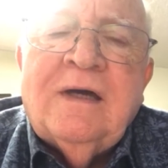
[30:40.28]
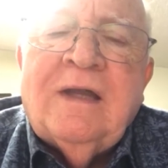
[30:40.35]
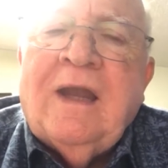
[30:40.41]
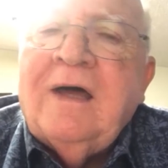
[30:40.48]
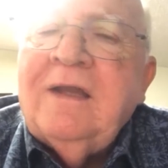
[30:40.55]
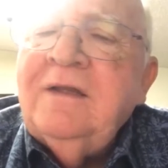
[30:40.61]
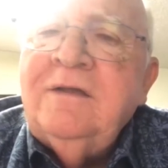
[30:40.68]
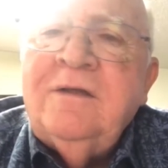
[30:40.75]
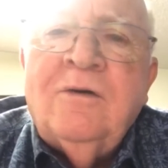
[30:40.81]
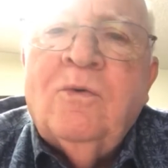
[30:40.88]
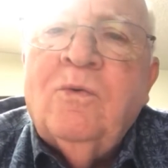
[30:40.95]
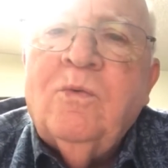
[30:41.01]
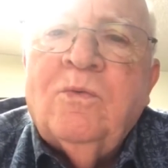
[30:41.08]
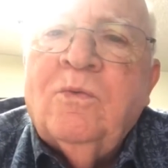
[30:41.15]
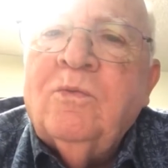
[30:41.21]
And I didn't
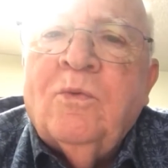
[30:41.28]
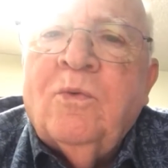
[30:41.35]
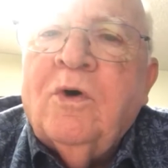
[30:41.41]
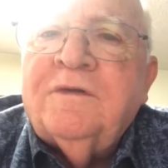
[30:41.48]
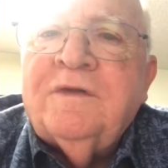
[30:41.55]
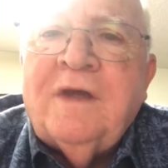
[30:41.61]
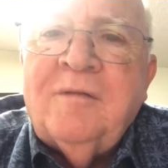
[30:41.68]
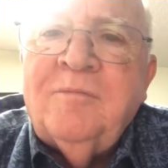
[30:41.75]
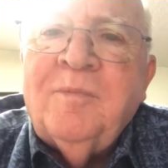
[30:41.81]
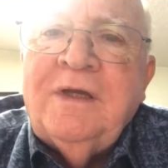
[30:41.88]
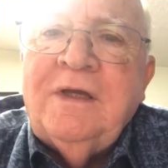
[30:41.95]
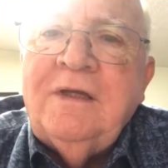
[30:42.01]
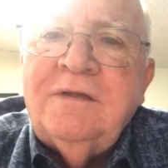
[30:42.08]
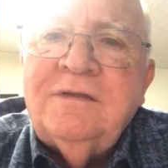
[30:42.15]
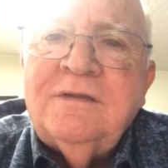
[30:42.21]
know what that
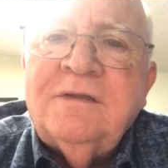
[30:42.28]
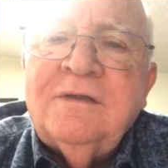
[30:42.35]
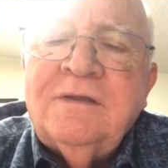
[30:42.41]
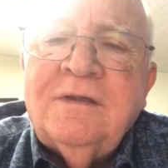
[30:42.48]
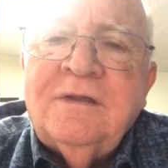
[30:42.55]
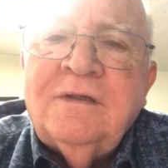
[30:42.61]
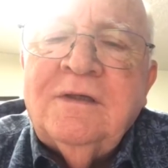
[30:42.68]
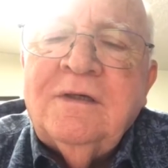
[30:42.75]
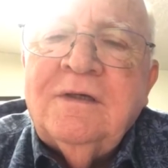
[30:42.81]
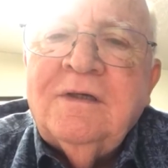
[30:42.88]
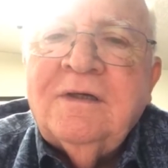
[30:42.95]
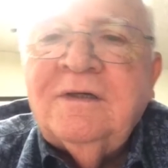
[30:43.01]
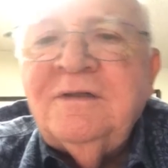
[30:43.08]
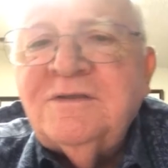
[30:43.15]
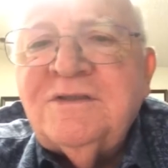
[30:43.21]
meant.
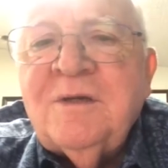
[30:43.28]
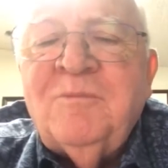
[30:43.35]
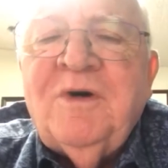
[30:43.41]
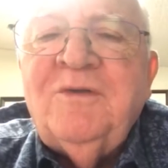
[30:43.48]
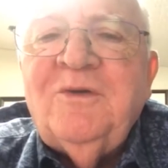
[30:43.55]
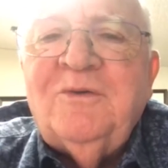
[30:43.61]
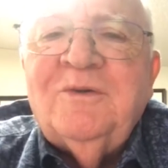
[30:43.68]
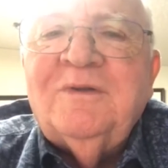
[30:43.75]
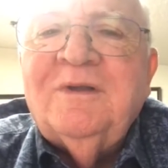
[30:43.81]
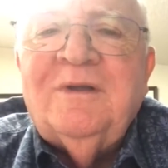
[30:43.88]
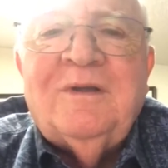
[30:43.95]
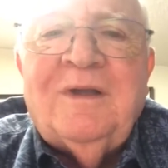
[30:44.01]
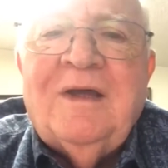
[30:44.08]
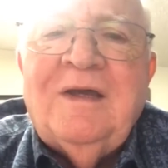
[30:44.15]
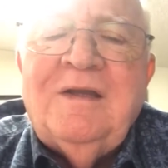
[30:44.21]
And some other
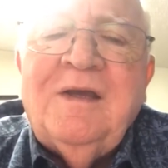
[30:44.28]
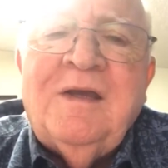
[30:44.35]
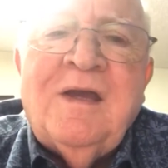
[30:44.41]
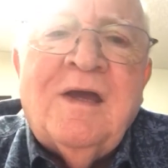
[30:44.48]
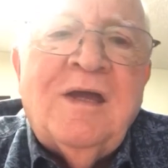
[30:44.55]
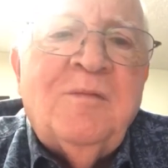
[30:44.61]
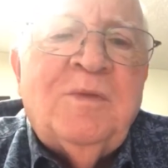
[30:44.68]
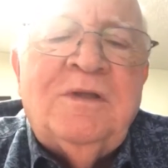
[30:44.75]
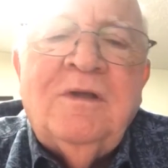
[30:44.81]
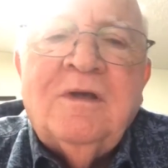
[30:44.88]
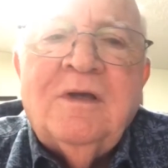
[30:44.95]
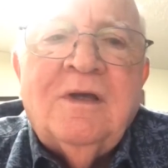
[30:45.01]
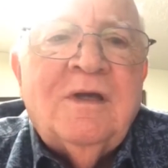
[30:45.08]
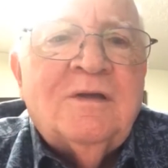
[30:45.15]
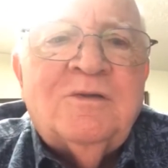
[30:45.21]
little lady came and,
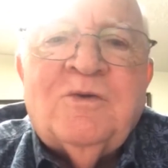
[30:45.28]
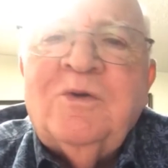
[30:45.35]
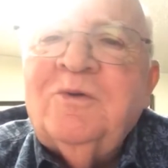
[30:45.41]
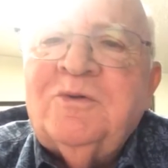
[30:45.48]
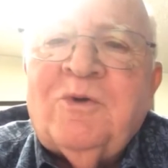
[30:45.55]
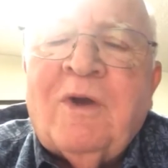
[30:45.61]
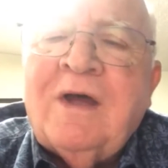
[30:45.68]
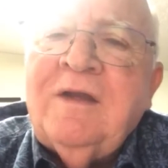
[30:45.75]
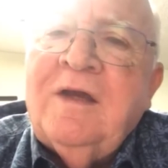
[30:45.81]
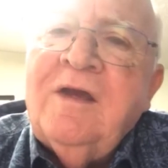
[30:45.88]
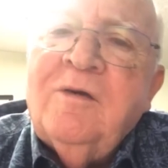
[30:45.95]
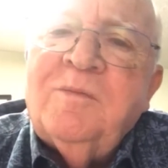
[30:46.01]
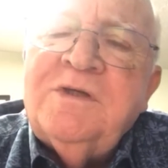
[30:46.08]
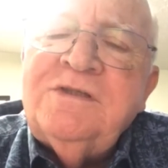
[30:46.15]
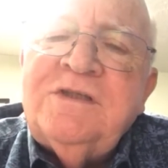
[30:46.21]
you know, trying to
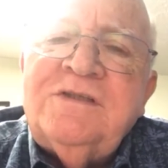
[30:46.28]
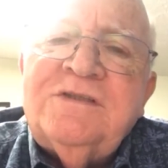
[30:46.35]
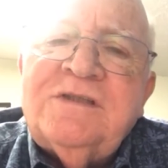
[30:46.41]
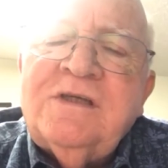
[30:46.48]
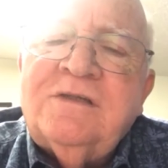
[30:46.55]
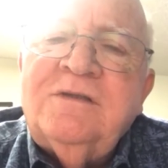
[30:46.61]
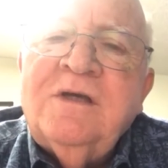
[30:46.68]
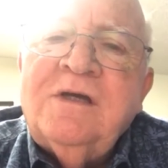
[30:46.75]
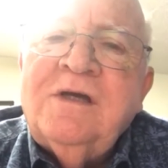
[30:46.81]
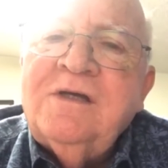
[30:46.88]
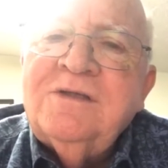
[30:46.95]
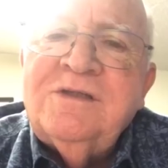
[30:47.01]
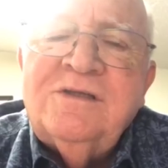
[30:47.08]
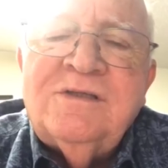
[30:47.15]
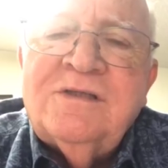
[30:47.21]
help me. She said,
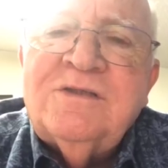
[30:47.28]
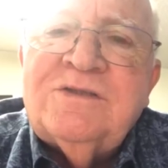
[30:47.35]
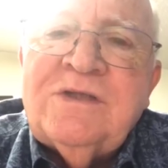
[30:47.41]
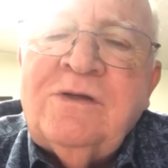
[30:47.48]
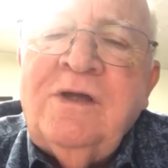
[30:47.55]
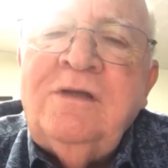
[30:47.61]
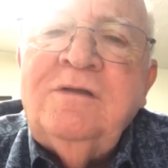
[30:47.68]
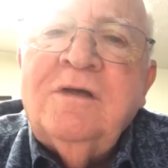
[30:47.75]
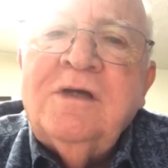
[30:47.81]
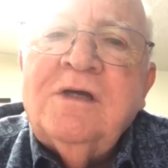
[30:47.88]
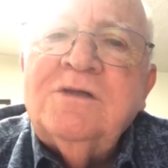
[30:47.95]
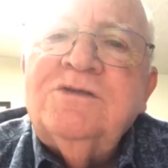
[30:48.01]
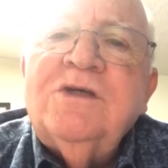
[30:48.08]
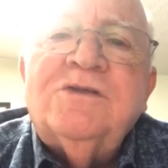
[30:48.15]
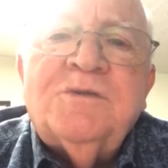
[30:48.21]
she said, son,
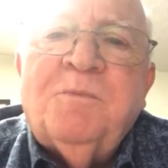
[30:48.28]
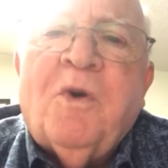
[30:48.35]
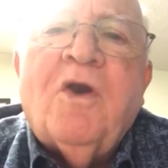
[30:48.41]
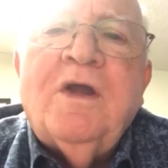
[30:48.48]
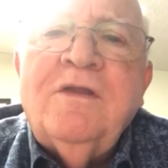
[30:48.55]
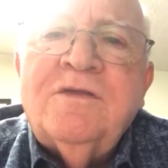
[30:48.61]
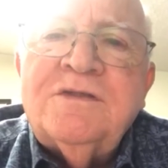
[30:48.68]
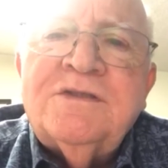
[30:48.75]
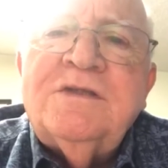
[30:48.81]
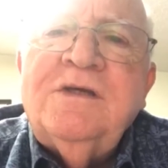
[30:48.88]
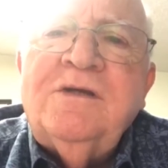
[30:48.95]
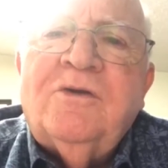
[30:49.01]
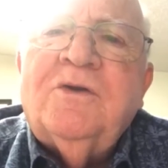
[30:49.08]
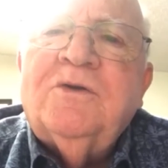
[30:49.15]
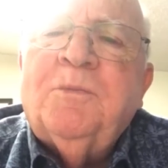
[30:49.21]
just pray the
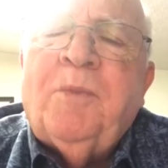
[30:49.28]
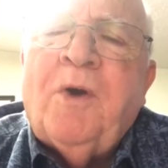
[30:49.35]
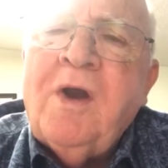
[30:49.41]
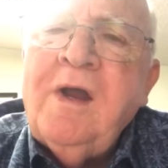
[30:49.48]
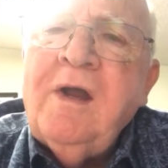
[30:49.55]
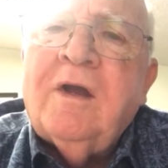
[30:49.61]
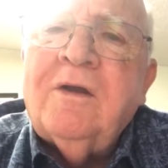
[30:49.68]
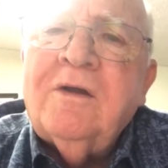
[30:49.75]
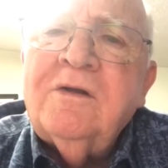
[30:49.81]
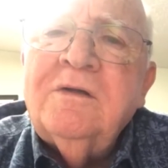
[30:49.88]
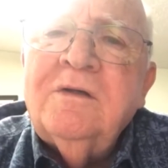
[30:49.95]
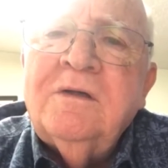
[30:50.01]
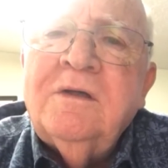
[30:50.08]
sinner's prayer.